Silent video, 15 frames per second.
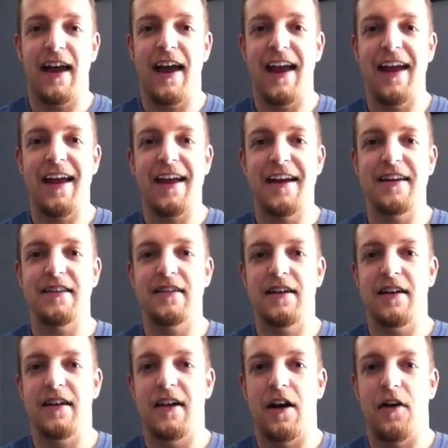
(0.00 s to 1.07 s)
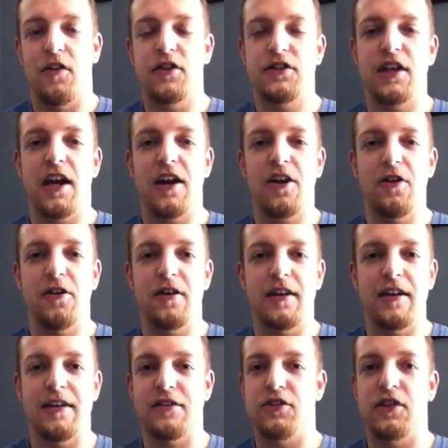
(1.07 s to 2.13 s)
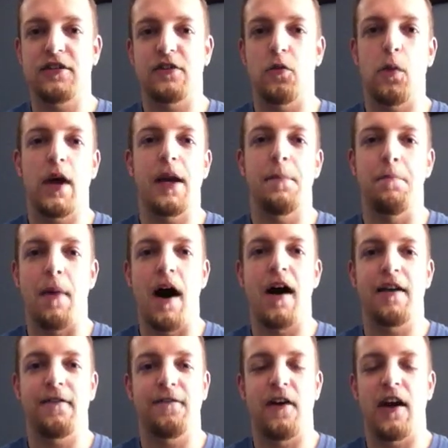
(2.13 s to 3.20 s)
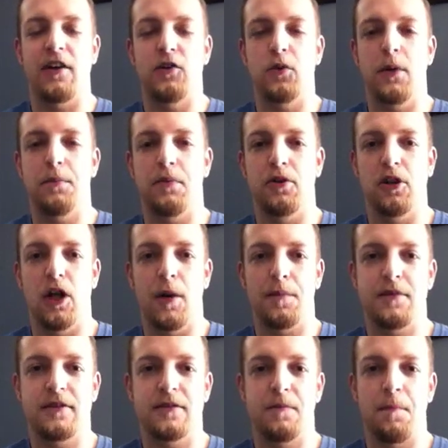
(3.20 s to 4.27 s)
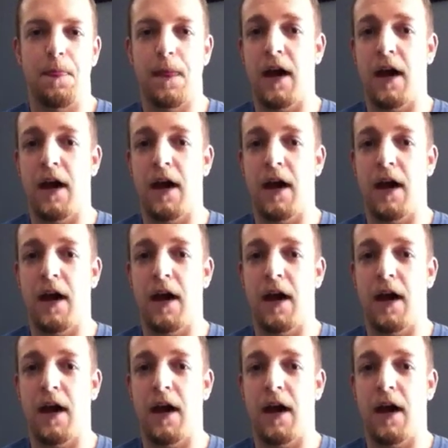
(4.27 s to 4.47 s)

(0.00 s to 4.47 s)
And the chair is just a way to modify doing pull-ups.